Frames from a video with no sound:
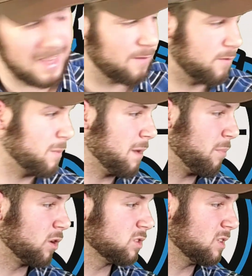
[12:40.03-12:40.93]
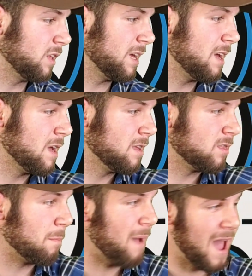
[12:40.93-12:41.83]
think for me personally,
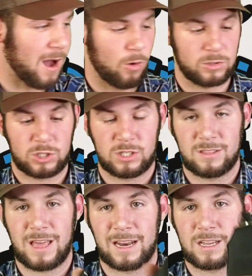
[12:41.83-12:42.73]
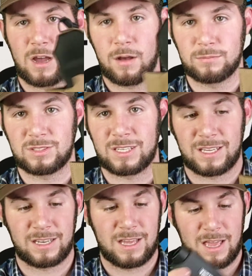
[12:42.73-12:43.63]
the pouch that it comes
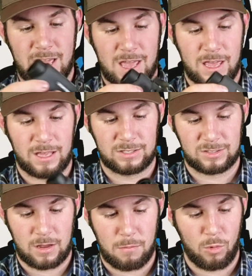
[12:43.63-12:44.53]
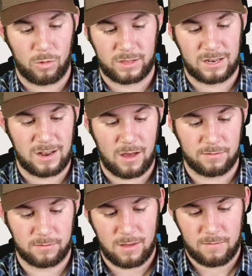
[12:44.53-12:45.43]
in is more than
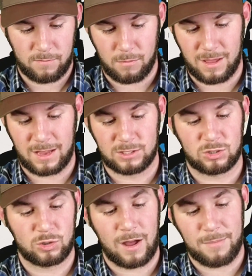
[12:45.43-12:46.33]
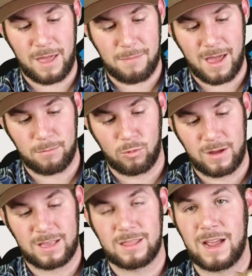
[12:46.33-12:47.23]
enough for me. You just drop that bad
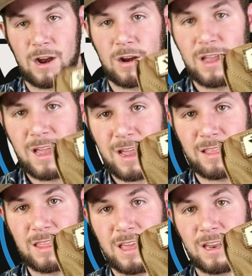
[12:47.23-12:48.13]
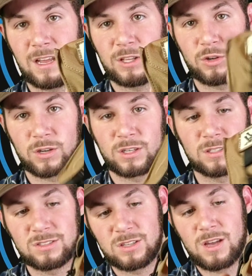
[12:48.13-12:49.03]
boy in there, and then you're
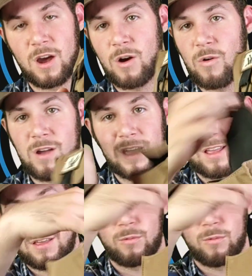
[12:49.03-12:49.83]
good to go. And